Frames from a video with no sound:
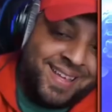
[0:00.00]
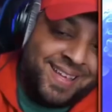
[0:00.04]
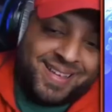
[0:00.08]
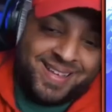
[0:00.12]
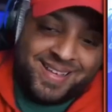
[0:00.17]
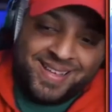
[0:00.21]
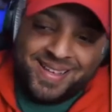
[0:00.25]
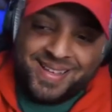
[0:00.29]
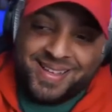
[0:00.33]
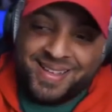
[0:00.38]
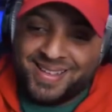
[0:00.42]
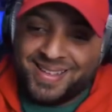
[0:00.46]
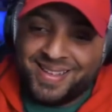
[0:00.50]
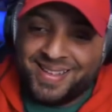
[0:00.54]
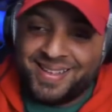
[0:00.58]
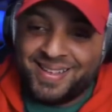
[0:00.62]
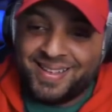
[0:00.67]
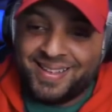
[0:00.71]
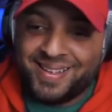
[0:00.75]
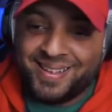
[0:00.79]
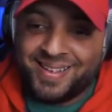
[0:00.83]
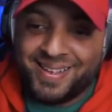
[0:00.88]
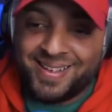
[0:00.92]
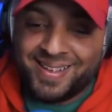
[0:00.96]

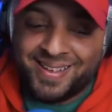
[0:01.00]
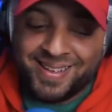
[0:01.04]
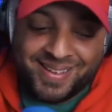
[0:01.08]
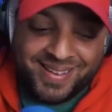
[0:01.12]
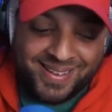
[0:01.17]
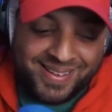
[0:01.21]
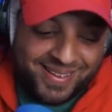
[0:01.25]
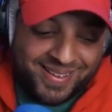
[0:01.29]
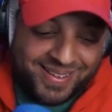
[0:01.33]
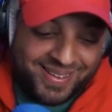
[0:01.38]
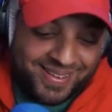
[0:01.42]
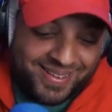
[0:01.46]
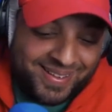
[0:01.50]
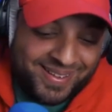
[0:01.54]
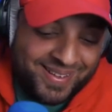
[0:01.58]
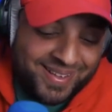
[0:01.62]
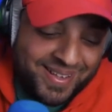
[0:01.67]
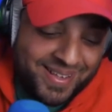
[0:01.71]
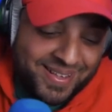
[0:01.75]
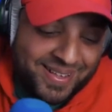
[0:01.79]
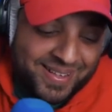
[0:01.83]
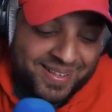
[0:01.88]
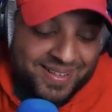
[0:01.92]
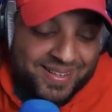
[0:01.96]

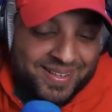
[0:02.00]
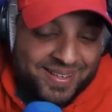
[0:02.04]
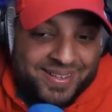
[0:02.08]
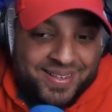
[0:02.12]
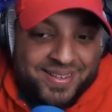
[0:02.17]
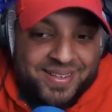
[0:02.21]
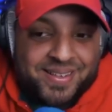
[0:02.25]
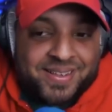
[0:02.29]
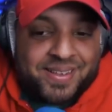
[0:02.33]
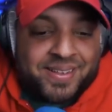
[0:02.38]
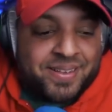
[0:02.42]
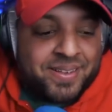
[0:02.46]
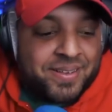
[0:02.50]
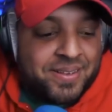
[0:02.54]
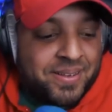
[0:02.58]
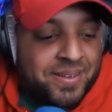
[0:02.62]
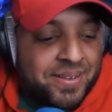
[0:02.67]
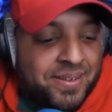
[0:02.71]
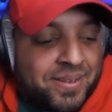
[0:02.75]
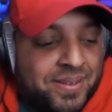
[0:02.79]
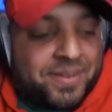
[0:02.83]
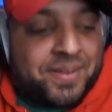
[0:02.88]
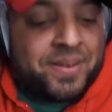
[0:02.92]
No words are spoken by the person on screen.